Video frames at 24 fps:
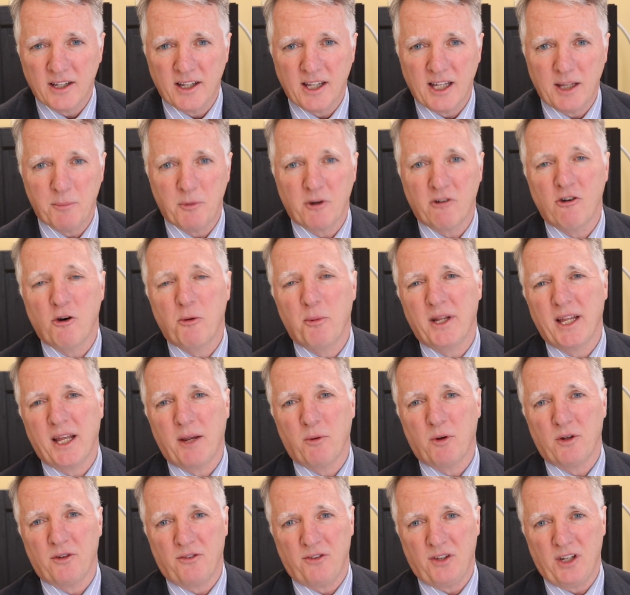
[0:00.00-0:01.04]
hemoglobin
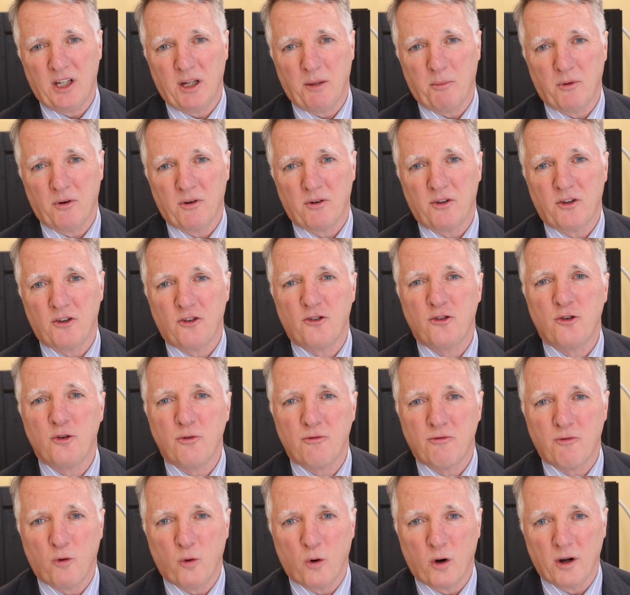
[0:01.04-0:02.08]
A1C number to
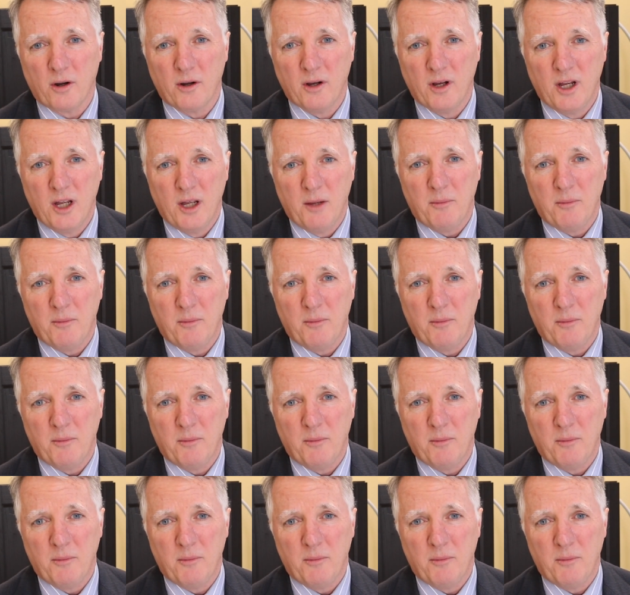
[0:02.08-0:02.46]
shoot for,